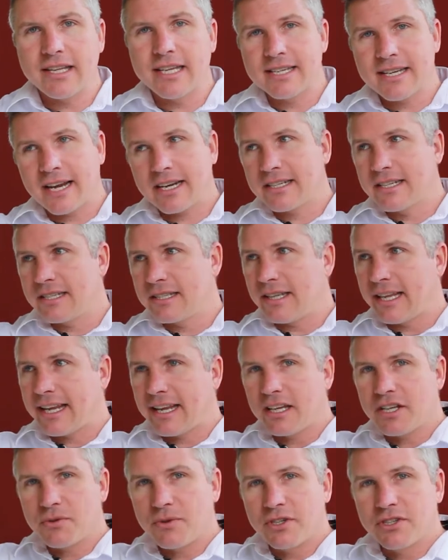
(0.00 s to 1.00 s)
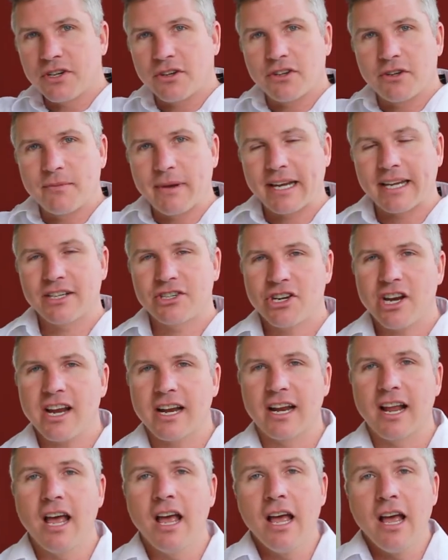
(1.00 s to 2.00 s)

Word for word: These X's link into each other and make a chain.